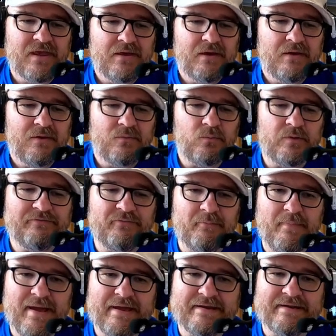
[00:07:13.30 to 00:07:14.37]
We've
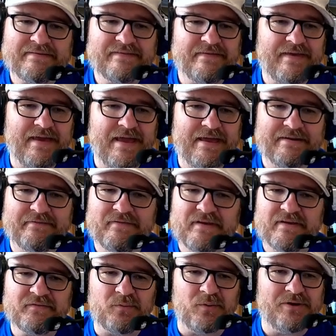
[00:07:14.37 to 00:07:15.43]
made it to the end of
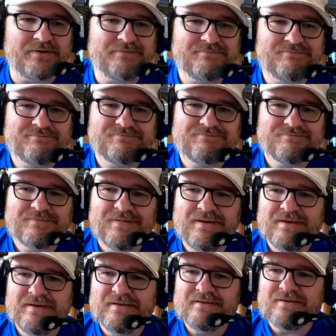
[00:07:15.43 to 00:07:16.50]
this one.
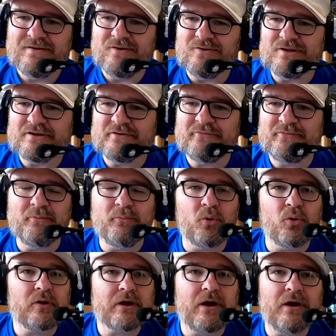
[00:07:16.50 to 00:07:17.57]
Only a few more
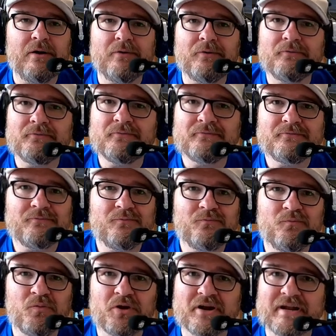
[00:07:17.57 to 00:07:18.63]
to go.
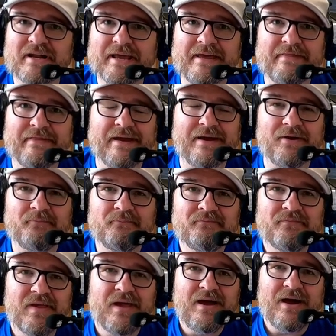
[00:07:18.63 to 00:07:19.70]
We're going to get there.
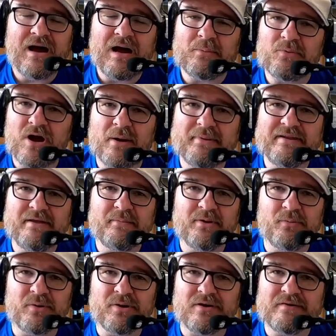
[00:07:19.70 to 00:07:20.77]
I'm Robbie,
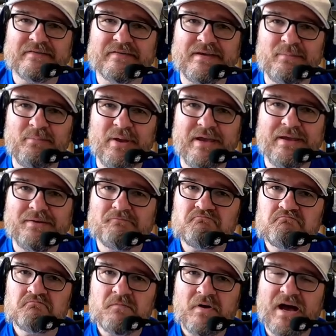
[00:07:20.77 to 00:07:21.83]
W1RCP.
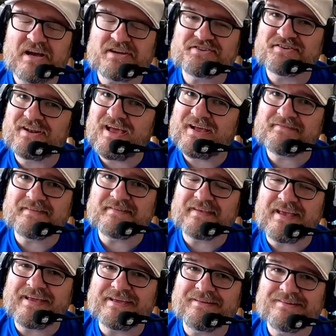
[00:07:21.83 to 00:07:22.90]
I shouldn't have to
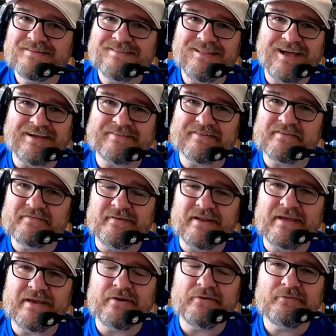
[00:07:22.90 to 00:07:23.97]
say it. Like this
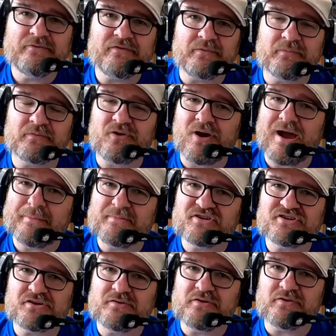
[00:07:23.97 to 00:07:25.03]
video, subscribe to
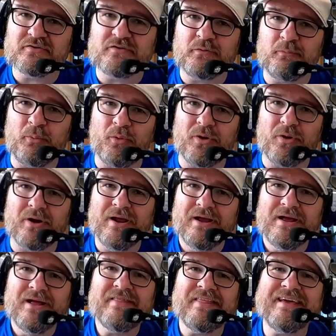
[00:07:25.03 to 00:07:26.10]
show your support.
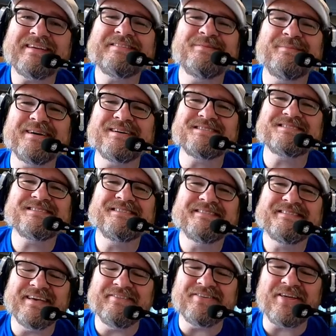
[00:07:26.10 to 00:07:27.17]
Thanks so much.
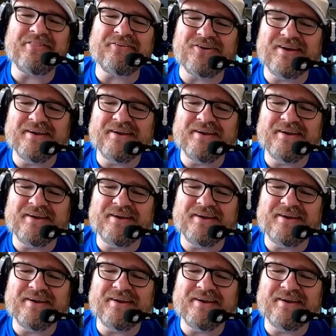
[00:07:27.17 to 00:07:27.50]
73.